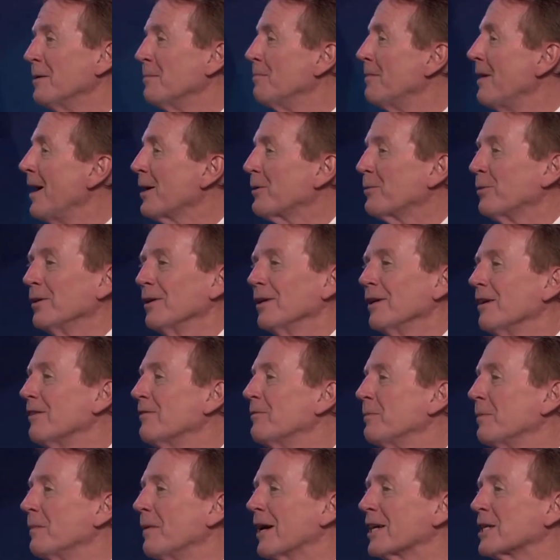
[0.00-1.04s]
Max will
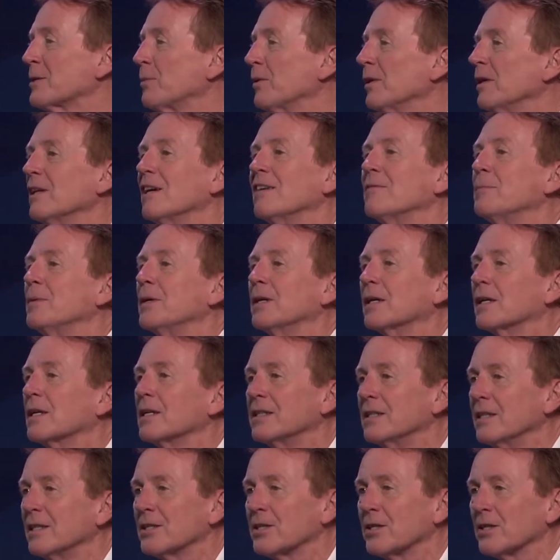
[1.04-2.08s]
love me
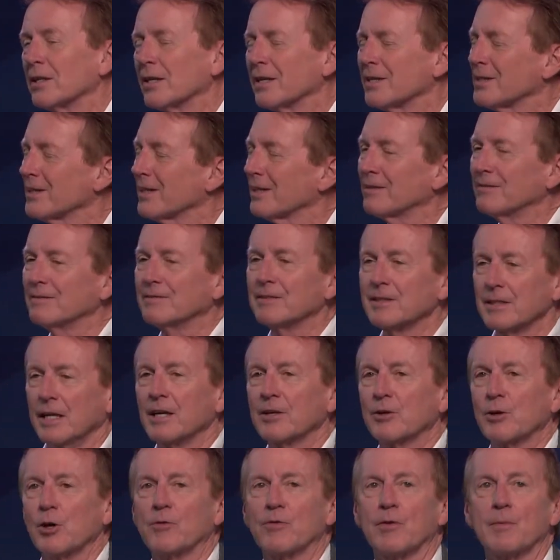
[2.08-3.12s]
unconditionally. I said,
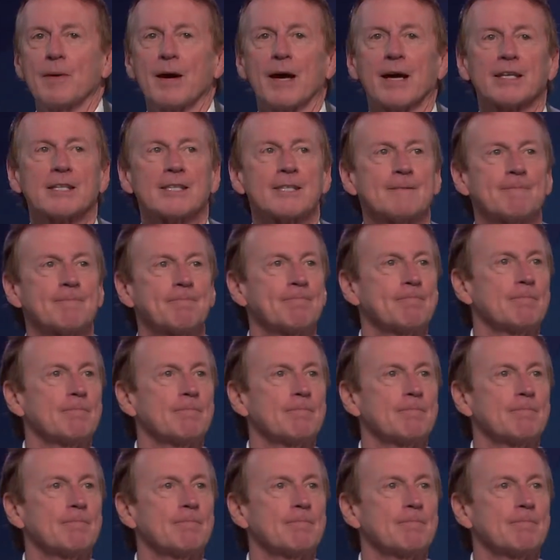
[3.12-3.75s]
go for Max.